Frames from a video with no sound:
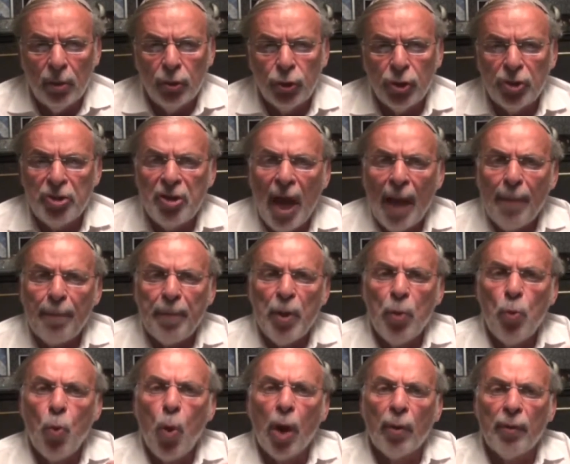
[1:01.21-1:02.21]
should not
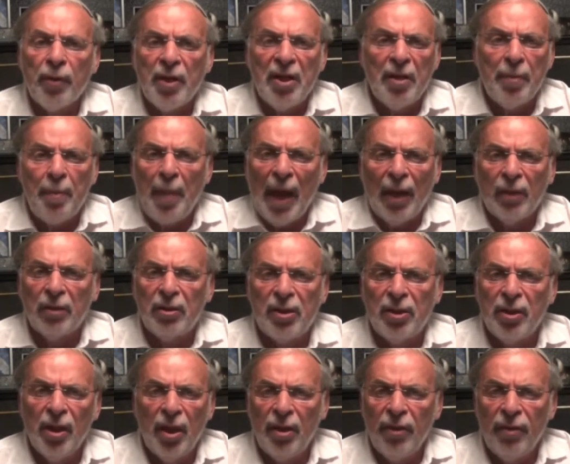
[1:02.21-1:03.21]
be worried
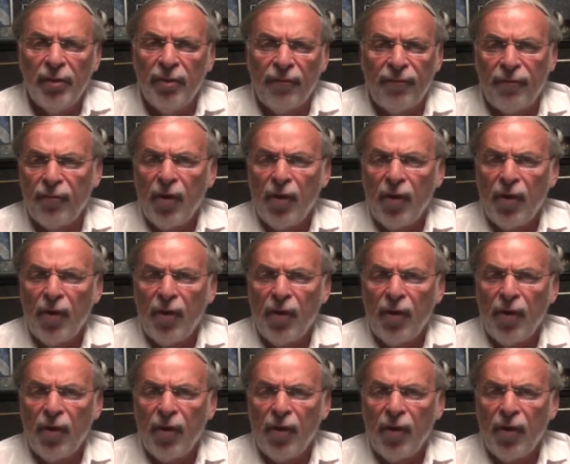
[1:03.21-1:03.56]
about the